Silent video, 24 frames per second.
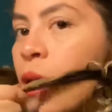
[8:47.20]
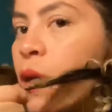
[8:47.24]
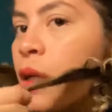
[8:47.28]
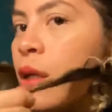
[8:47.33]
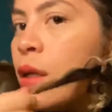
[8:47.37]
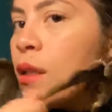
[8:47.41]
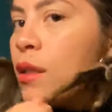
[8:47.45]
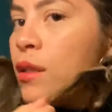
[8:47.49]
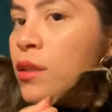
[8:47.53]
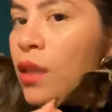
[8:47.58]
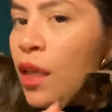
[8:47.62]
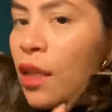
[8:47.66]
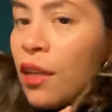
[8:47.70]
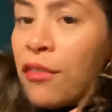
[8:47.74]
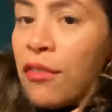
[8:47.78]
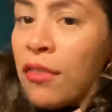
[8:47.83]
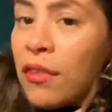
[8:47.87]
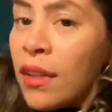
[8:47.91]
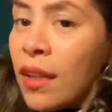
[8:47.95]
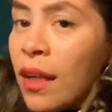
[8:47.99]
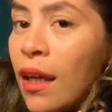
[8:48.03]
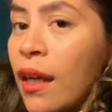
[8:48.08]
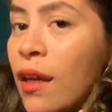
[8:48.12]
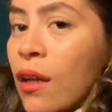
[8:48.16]
Sorry for
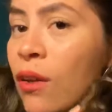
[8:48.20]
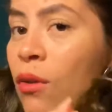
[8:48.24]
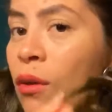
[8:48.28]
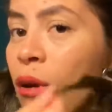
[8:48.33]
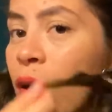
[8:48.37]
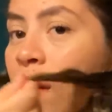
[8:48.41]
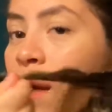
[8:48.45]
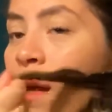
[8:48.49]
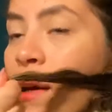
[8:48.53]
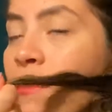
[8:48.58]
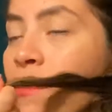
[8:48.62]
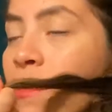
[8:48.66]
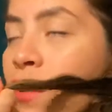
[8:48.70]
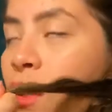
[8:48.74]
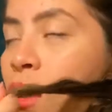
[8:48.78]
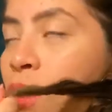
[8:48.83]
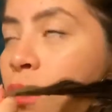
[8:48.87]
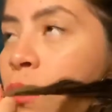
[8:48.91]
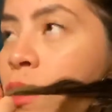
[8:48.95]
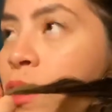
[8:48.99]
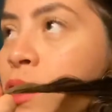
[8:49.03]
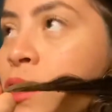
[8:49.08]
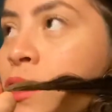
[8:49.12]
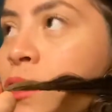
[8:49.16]
the angle. I have no
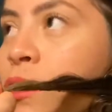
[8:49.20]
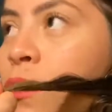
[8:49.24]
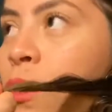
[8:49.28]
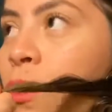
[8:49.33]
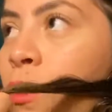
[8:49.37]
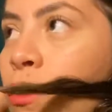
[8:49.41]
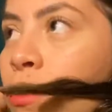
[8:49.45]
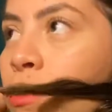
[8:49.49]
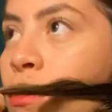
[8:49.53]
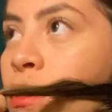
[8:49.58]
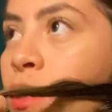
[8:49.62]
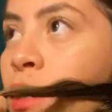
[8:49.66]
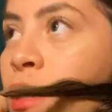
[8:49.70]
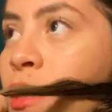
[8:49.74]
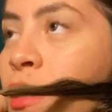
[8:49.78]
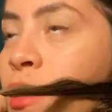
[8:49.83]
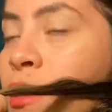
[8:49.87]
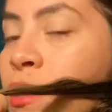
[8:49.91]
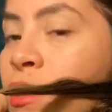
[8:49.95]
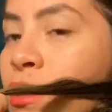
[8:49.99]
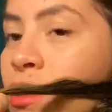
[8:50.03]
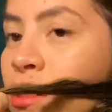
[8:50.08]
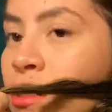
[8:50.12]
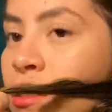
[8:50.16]
one to hold
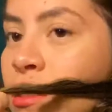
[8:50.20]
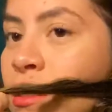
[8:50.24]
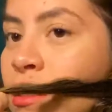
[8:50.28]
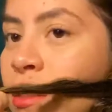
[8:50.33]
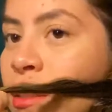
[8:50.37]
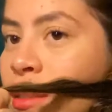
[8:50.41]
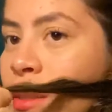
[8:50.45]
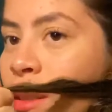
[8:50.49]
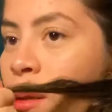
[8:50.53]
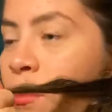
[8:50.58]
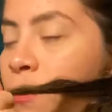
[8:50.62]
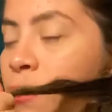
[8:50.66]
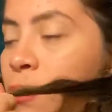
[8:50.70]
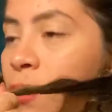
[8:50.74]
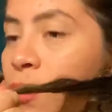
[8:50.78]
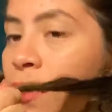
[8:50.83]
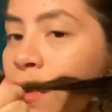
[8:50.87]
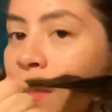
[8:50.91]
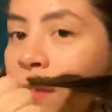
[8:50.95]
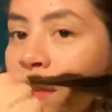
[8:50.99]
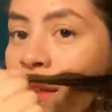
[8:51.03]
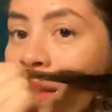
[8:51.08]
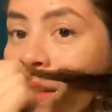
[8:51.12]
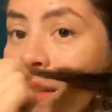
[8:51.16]
this, just except
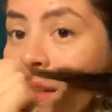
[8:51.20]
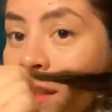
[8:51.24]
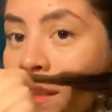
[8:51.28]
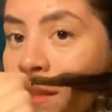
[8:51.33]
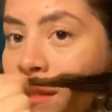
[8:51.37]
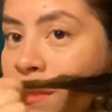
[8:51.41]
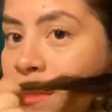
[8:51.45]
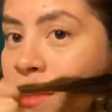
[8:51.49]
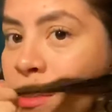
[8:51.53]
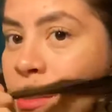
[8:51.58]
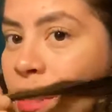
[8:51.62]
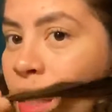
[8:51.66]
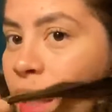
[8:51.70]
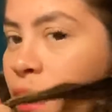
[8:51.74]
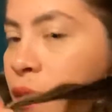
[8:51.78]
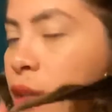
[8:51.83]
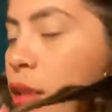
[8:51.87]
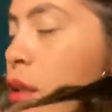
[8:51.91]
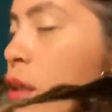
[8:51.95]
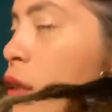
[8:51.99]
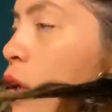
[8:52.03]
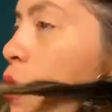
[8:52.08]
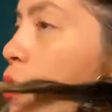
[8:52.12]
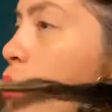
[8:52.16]
for it
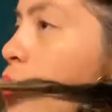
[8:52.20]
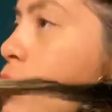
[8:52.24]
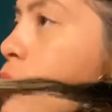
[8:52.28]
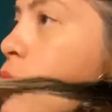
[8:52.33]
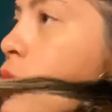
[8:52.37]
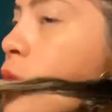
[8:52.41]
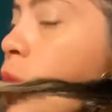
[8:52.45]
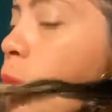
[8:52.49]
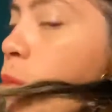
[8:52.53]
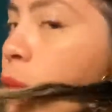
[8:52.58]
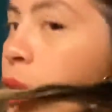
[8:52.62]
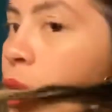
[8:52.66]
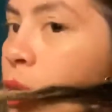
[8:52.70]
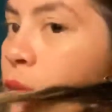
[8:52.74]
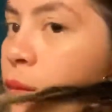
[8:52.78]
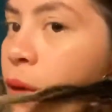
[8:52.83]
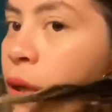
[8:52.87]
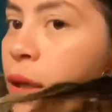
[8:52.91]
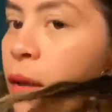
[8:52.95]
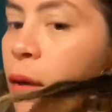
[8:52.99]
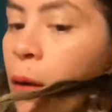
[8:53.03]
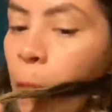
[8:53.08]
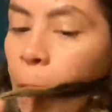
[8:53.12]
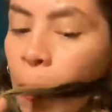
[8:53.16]
standing on something
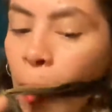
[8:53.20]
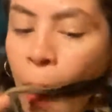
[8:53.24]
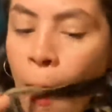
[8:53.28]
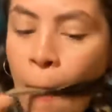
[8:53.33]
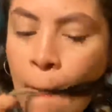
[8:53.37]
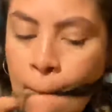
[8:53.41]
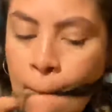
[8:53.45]
right now.